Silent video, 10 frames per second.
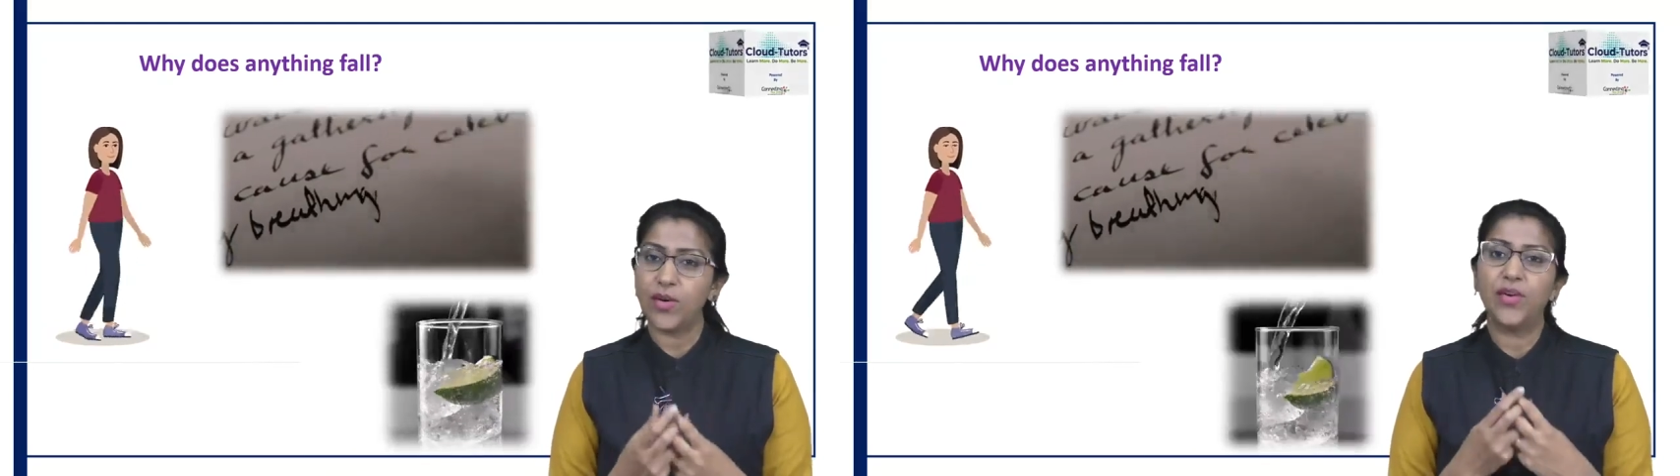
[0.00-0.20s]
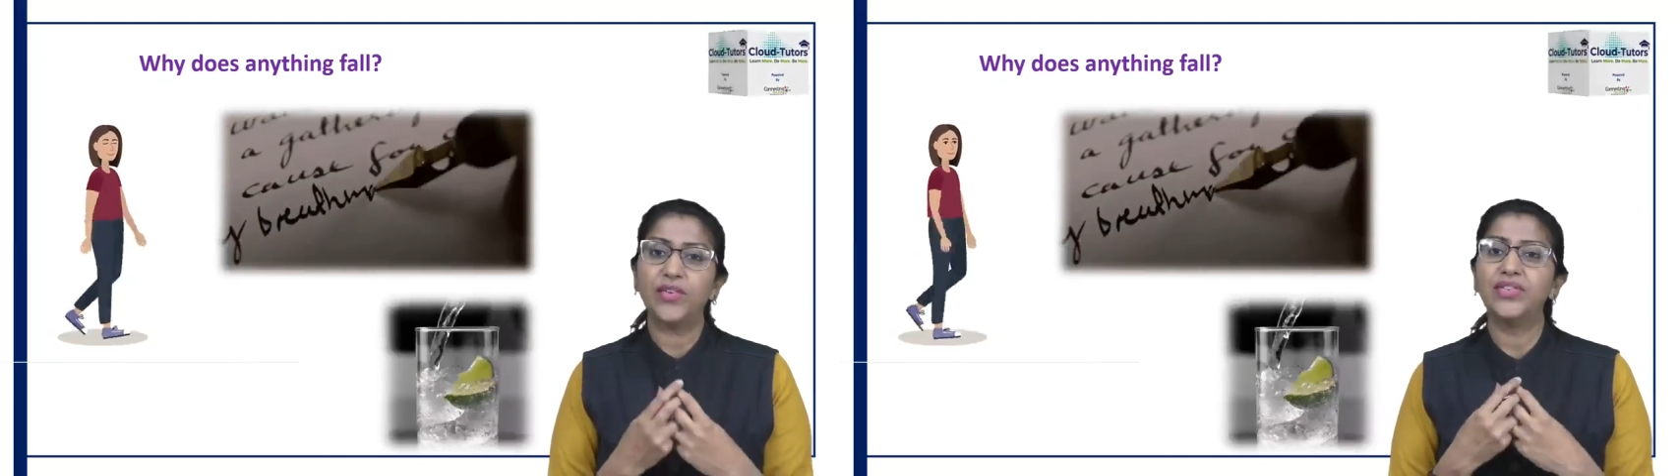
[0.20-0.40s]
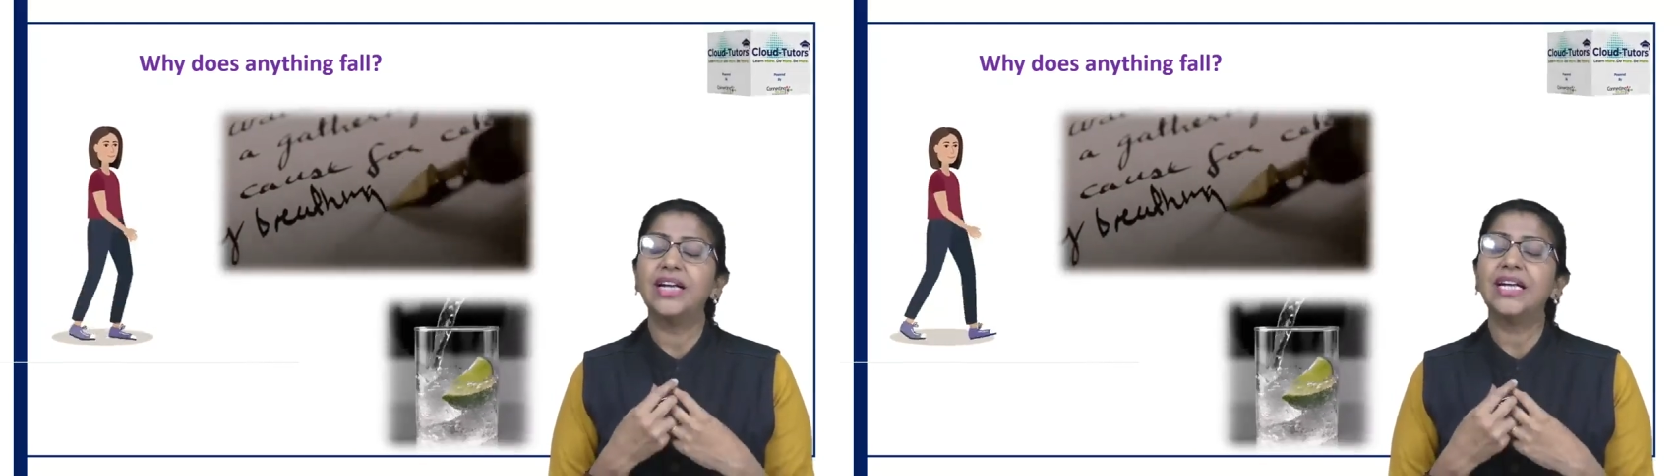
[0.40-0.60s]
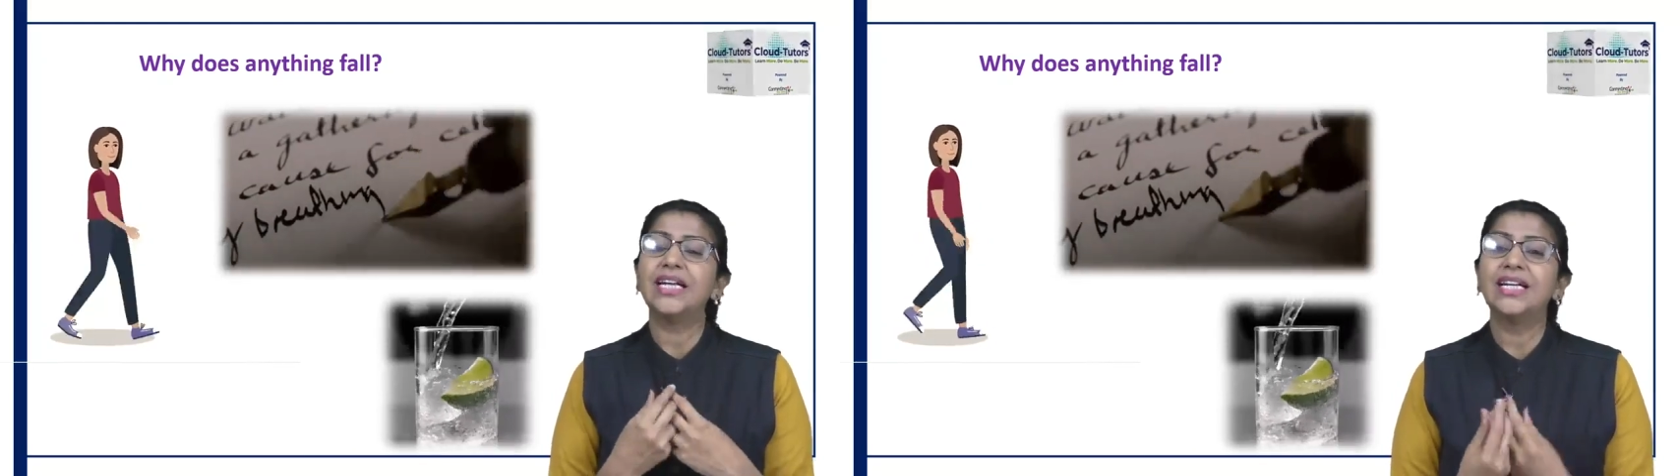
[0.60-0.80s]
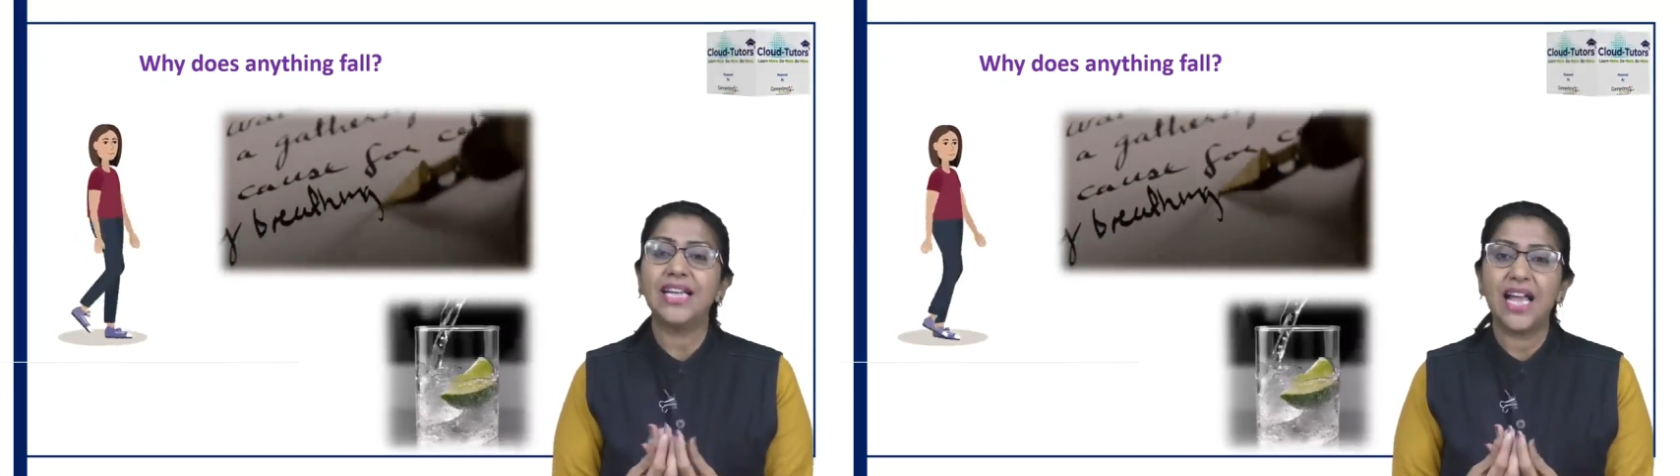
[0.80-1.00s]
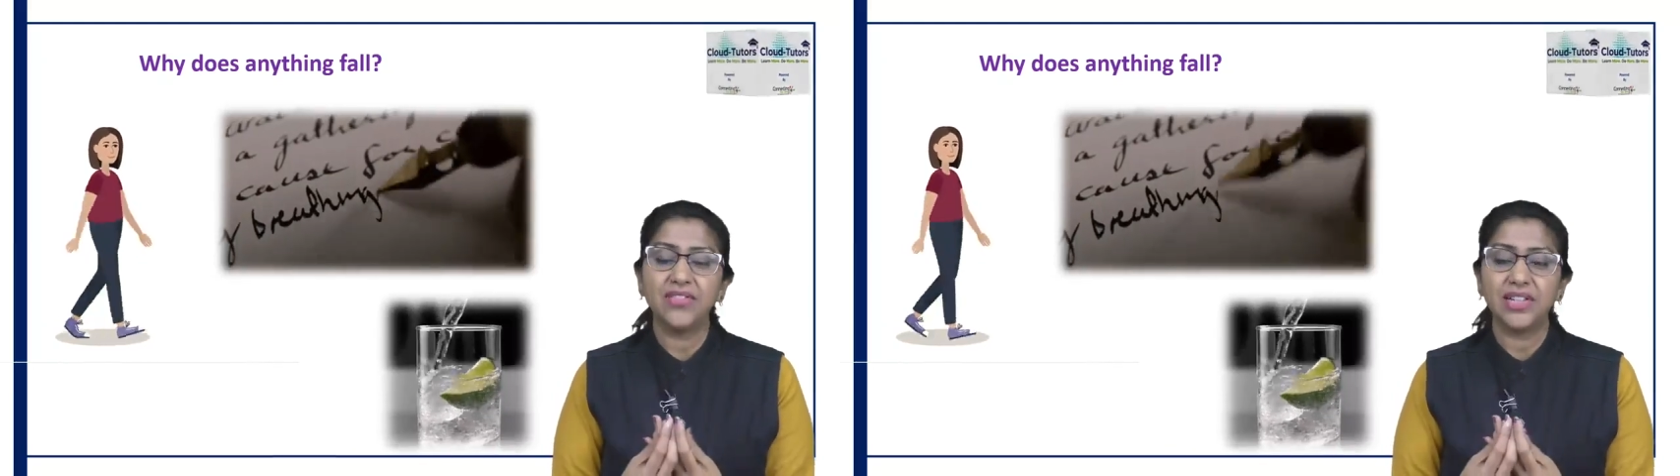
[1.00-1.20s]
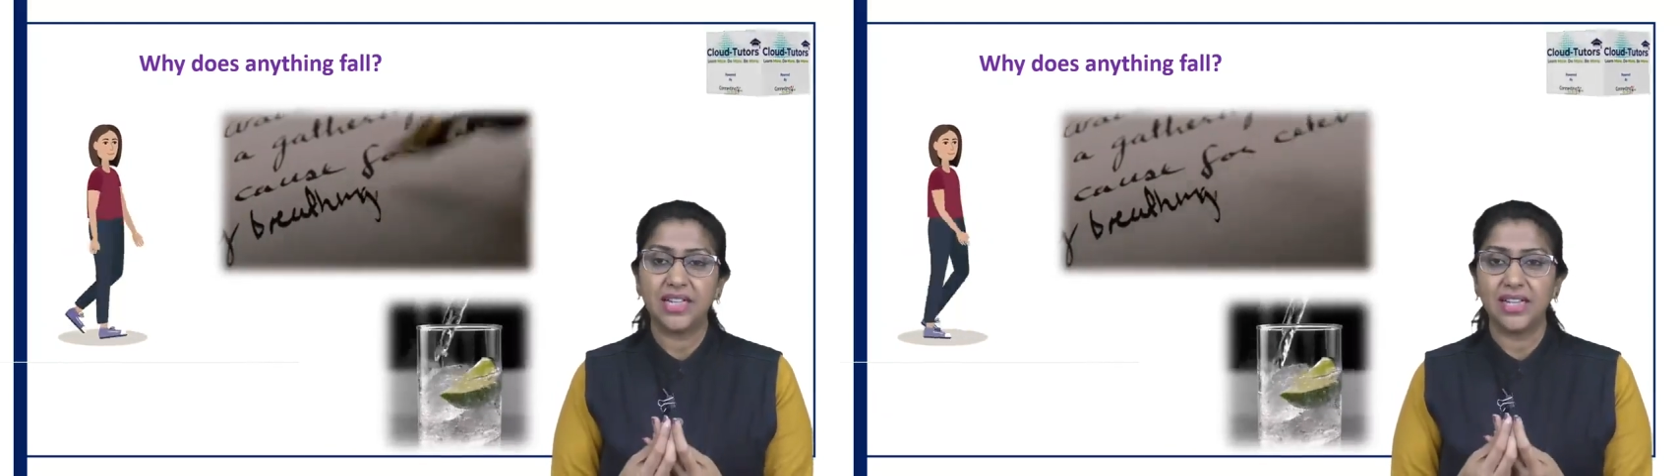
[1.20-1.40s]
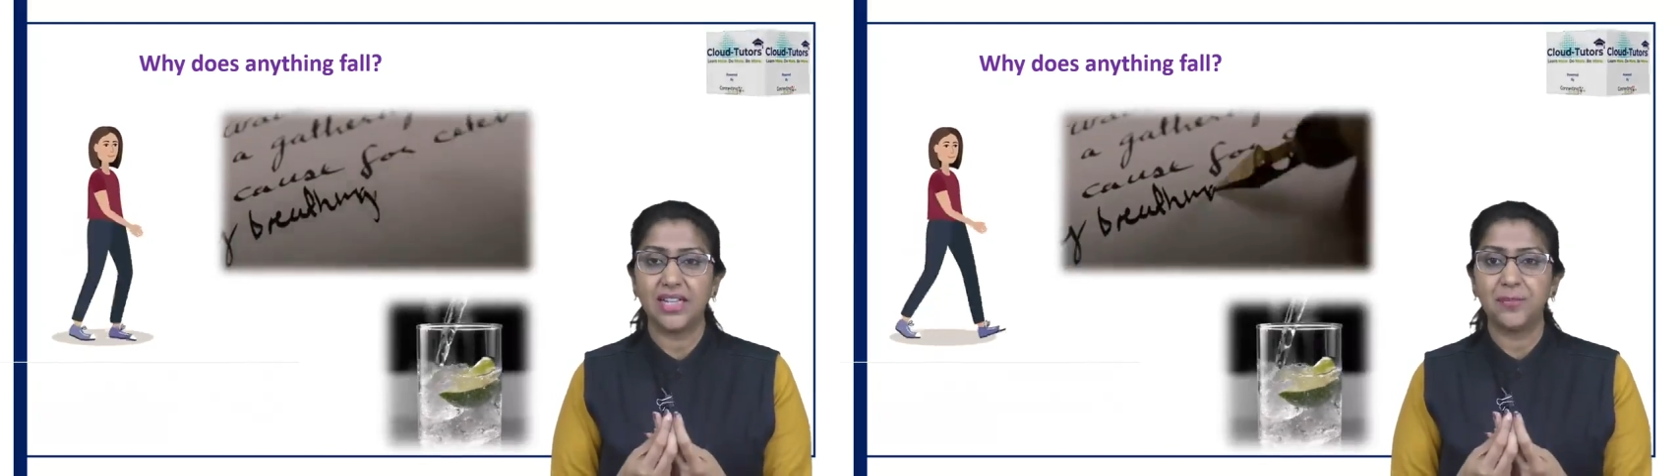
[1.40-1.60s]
of gravity,